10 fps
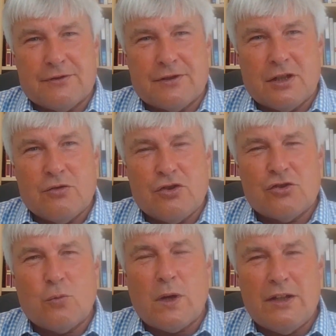So
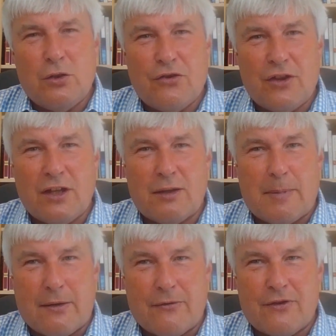just the way you think
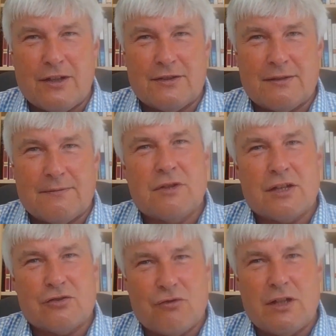about things,
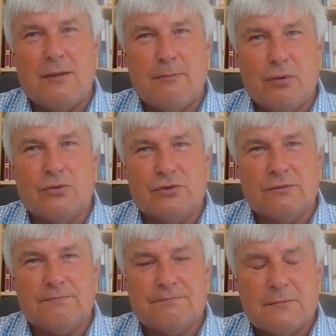that's really
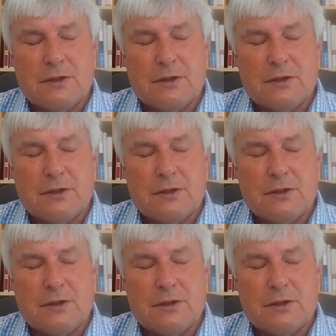important.